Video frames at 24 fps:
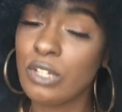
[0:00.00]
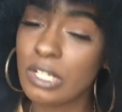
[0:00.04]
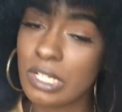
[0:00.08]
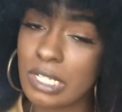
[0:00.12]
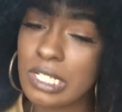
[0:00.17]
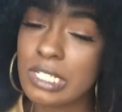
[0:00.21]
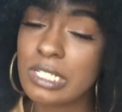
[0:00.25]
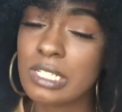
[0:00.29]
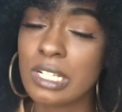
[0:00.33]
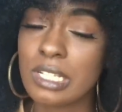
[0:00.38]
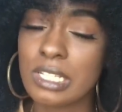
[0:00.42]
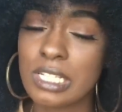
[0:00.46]
you
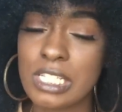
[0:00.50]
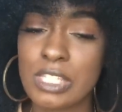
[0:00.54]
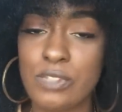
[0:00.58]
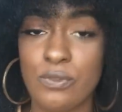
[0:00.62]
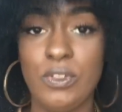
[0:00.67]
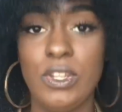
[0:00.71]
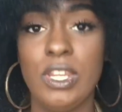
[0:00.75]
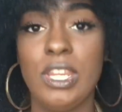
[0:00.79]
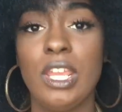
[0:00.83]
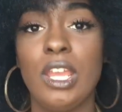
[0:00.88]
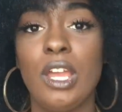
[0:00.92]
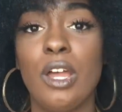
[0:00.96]
clicked on this
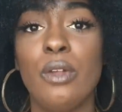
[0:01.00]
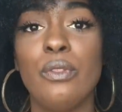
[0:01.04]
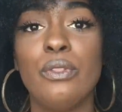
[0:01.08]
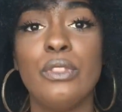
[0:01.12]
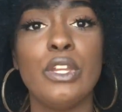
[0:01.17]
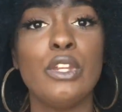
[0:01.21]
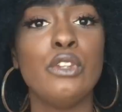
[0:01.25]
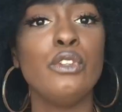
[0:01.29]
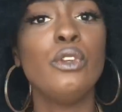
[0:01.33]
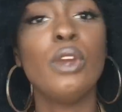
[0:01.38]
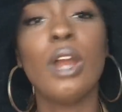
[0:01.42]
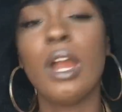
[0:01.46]
video,
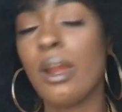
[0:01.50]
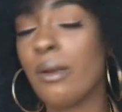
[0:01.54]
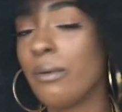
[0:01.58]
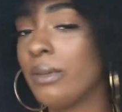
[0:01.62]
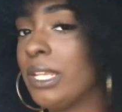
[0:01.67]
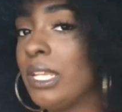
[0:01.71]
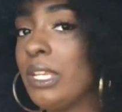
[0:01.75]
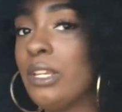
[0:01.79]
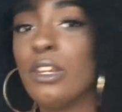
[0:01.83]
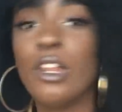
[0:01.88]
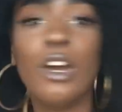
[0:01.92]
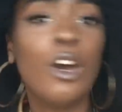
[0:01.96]
then you
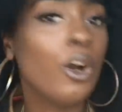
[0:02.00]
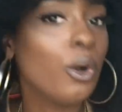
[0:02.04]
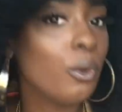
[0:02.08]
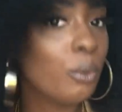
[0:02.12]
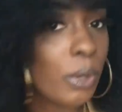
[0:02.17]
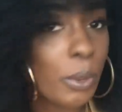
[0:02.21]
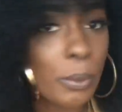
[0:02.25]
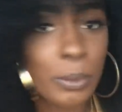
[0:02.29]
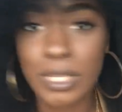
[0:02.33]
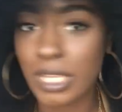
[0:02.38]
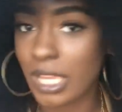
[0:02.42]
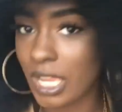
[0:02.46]
already know
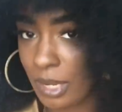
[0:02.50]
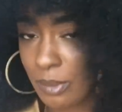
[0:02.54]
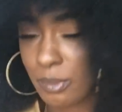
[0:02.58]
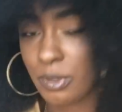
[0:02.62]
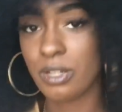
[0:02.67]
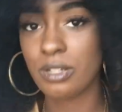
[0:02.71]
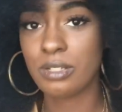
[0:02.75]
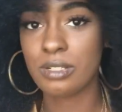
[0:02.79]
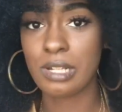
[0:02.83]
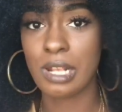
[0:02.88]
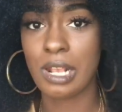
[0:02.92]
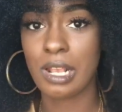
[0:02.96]
what we came here
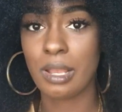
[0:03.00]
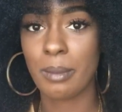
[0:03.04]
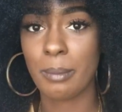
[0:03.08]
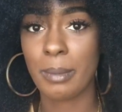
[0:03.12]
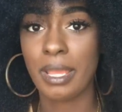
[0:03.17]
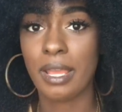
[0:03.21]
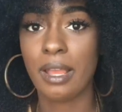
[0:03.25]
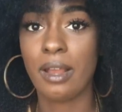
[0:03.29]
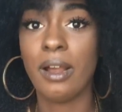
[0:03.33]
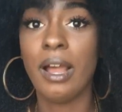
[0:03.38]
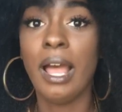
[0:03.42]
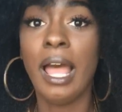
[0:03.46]
to talk
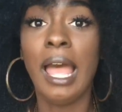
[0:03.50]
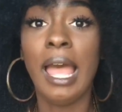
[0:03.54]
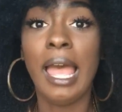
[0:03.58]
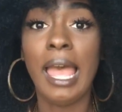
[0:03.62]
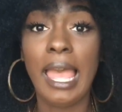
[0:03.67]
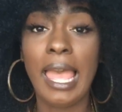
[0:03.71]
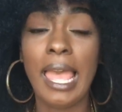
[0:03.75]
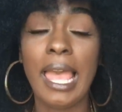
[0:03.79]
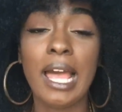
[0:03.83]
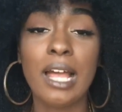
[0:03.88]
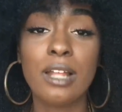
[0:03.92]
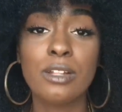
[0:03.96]
about:
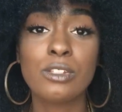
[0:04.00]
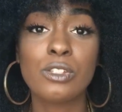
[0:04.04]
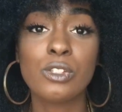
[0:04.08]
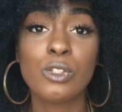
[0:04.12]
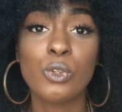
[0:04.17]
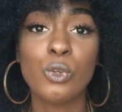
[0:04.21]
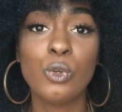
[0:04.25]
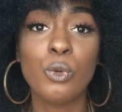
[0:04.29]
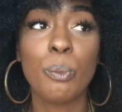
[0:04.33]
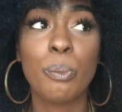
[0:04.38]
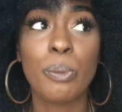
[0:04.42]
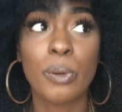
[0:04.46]
how
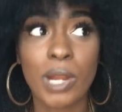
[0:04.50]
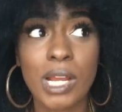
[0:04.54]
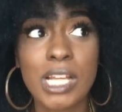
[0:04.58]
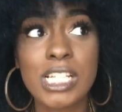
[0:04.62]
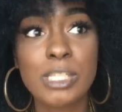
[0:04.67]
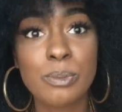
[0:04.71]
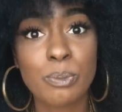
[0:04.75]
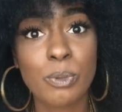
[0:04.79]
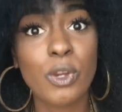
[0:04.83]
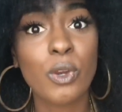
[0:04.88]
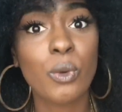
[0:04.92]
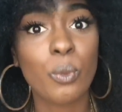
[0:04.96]
to
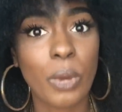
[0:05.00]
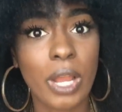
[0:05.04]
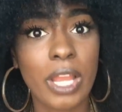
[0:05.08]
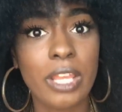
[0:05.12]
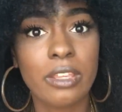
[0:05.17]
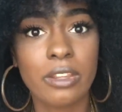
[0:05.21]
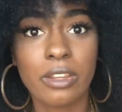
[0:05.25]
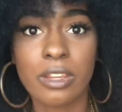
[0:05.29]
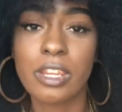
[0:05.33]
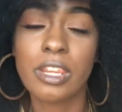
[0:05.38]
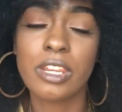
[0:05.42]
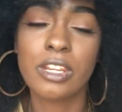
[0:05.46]
prosper while
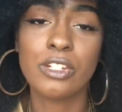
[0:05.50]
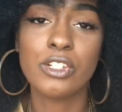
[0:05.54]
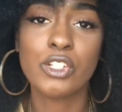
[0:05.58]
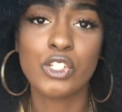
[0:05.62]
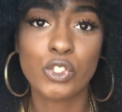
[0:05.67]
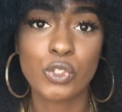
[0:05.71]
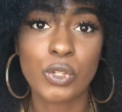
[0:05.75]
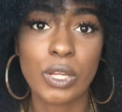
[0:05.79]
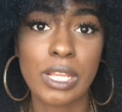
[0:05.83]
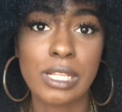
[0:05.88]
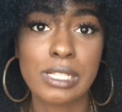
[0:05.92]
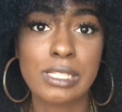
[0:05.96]
your hair is
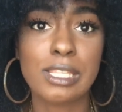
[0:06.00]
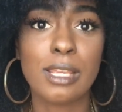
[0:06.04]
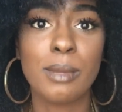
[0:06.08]
straight.